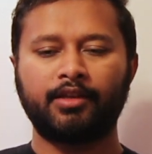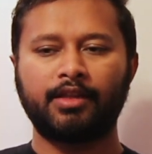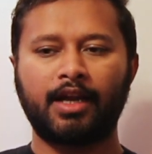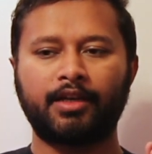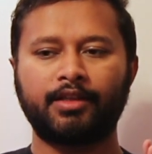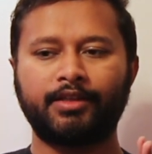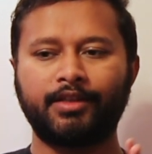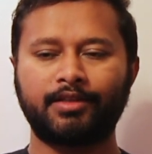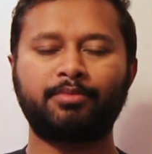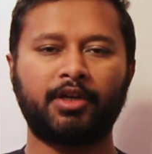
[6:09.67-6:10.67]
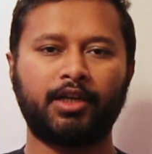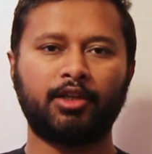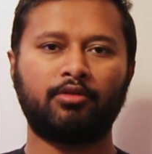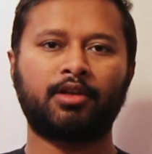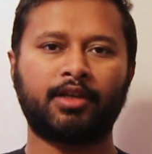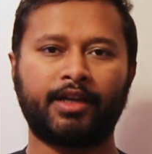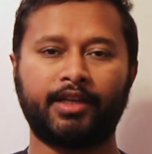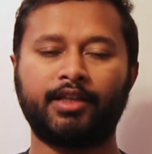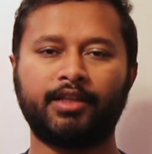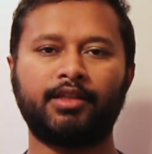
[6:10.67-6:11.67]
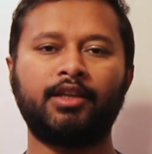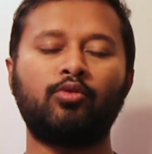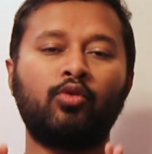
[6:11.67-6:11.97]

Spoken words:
that this particular category 3